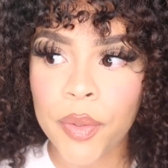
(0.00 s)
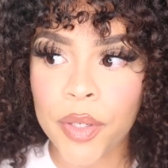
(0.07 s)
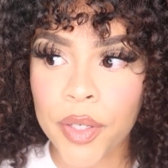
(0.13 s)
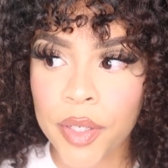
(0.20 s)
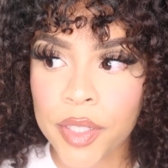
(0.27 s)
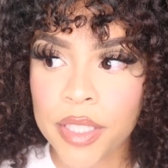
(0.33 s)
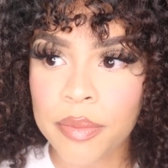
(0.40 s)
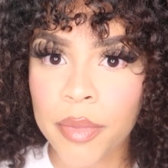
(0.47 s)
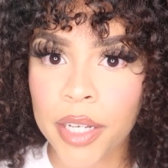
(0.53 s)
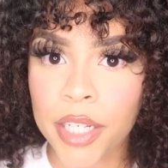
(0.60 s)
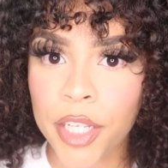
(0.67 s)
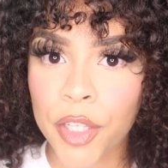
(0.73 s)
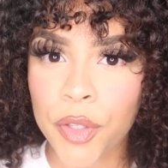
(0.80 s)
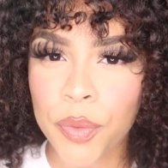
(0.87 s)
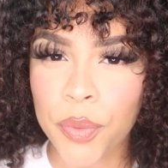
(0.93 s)
who earns
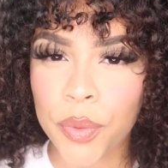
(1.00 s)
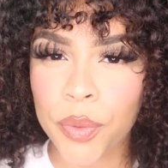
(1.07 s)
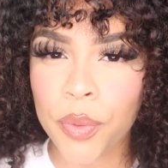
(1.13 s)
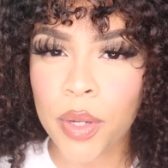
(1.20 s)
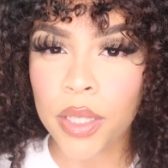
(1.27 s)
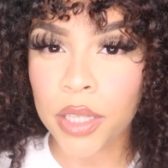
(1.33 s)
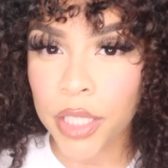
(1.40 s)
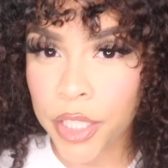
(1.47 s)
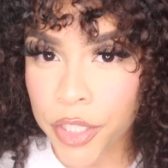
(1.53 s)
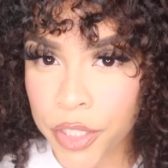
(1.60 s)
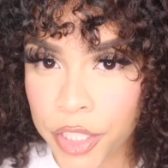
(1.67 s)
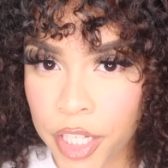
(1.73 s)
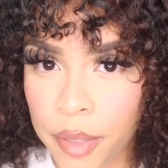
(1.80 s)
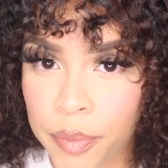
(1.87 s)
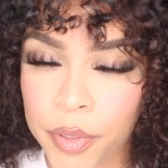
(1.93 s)
money through
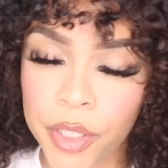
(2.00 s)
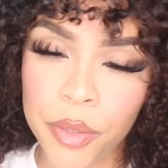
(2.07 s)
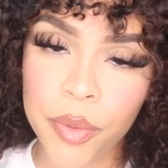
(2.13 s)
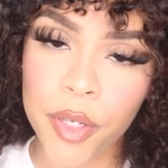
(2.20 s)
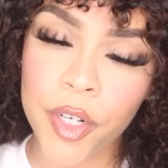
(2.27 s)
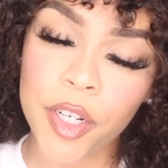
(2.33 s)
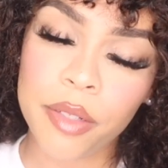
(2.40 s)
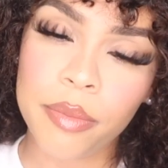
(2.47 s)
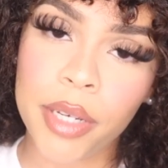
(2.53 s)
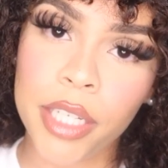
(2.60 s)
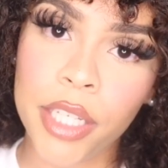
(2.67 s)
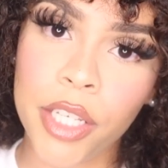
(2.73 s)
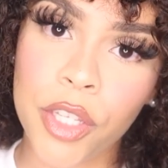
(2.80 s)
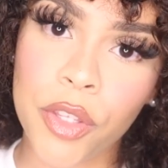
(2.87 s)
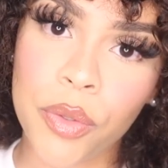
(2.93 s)
leadership. You earn
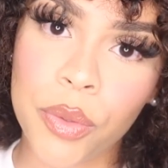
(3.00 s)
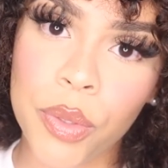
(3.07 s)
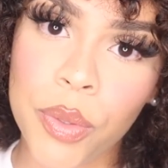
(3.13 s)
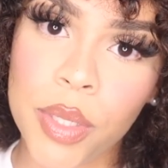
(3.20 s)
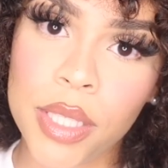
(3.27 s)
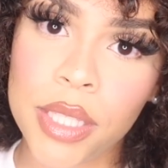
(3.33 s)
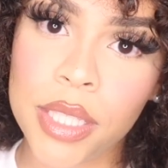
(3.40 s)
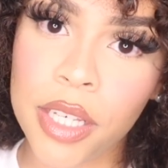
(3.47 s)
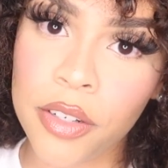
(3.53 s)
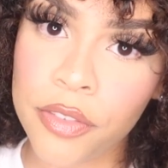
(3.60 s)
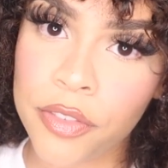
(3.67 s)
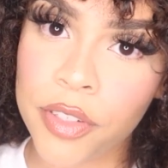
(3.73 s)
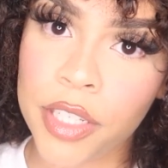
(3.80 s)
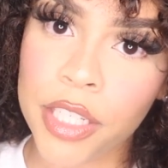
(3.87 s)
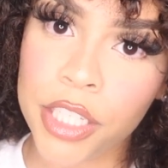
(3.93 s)
money through
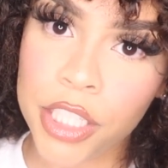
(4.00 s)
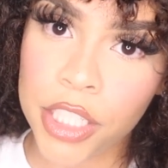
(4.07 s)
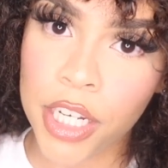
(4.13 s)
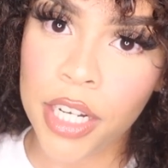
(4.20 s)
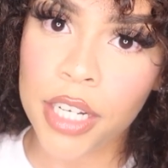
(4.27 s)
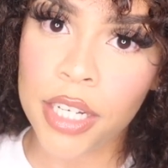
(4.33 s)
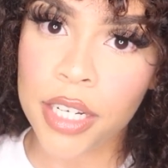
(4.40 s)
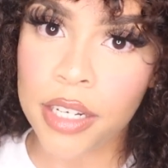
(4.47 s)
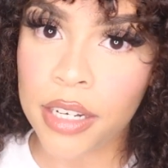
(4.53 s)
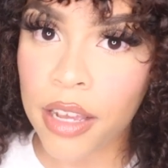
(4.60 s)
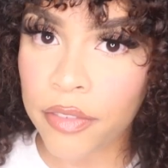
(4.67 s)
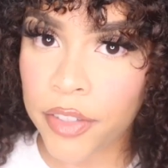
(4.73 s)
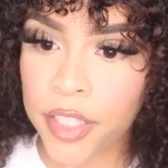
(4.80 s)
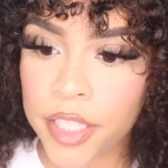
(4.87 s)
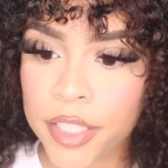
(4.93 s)
self-initiated
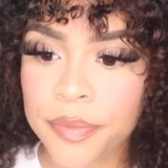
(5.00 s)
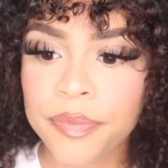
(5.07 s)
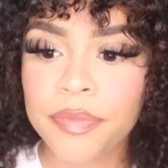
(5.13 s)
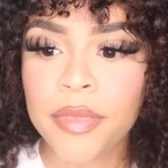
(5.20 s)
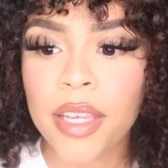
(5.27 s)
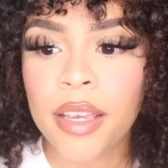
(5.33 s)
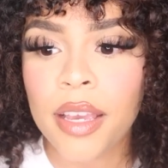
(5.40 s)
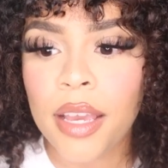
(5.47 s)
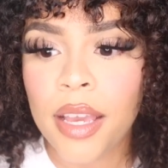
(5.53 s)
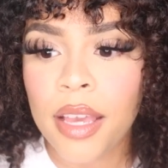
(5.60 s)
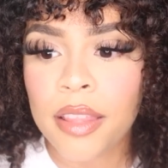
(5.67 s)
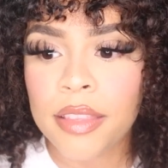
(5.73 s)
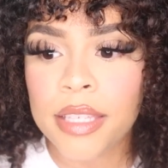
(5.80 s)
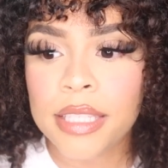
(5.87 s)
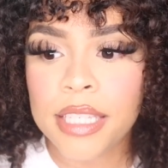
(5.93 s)
endeavors.
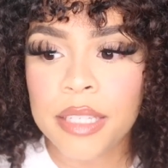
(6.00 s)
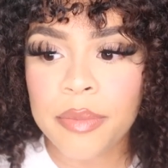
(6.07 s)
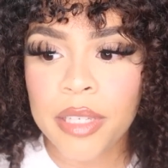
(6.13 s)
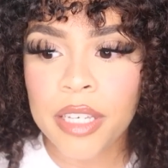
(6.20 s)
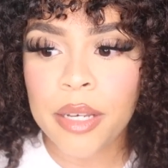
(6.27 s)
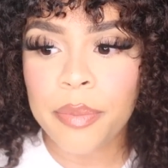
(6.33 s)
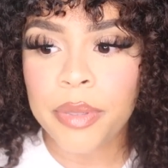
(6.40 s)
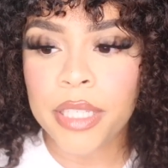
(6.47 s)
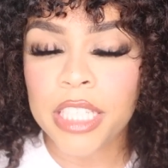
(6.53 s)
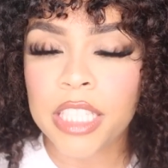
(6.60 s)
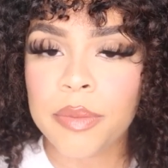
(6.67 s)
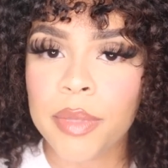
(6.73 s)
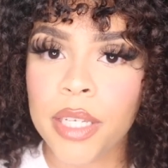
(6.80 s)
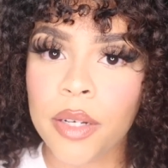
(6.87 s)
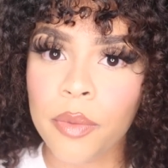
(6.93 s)
This can be a
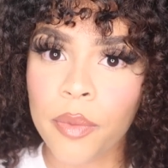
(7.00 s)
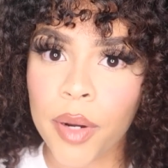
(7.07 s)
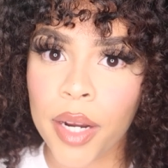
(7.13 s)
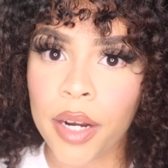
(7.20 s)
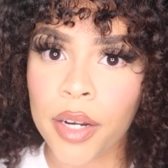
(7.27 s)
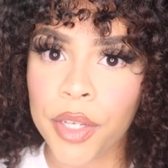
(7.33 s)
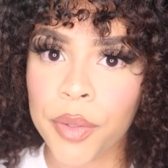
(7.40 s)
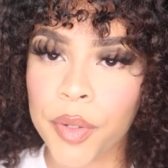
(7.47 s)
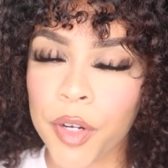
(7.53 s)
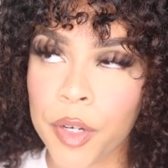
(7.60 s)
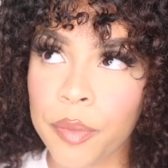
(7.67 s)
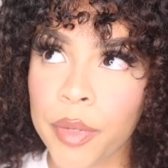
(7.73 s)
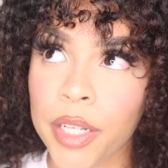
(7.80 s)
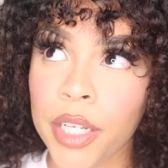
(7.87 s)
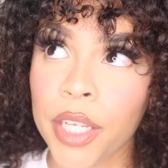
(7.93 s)
placement where you
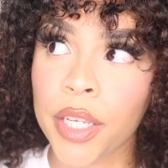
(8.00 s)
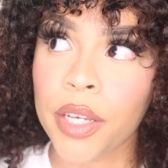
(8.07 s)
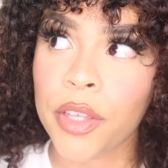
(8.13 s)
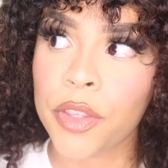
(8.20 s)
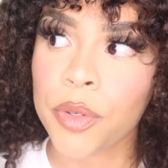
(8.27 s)
earn money